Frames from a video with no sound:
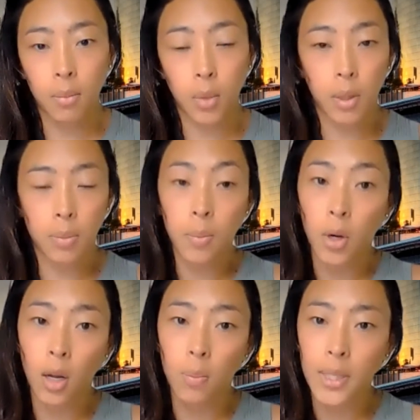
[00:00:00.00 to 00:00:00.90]
We want to
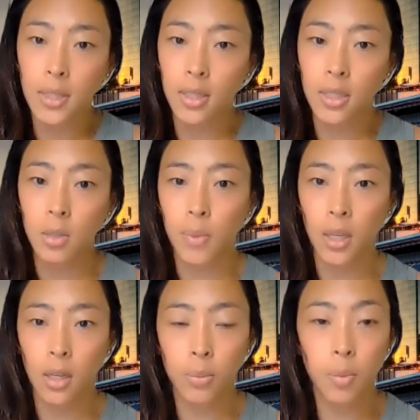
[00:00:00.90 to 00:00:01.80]
promote our business as
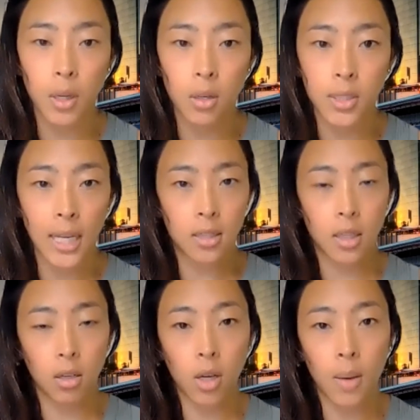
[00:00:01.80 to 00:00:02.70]
being a premier data
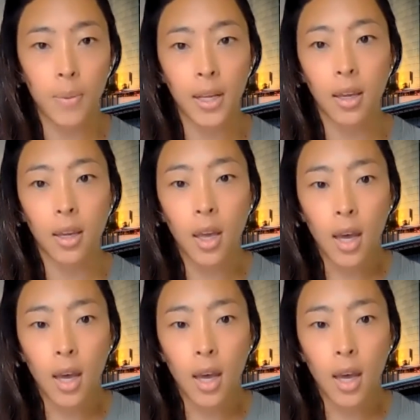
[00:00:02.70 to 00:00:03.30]
center company.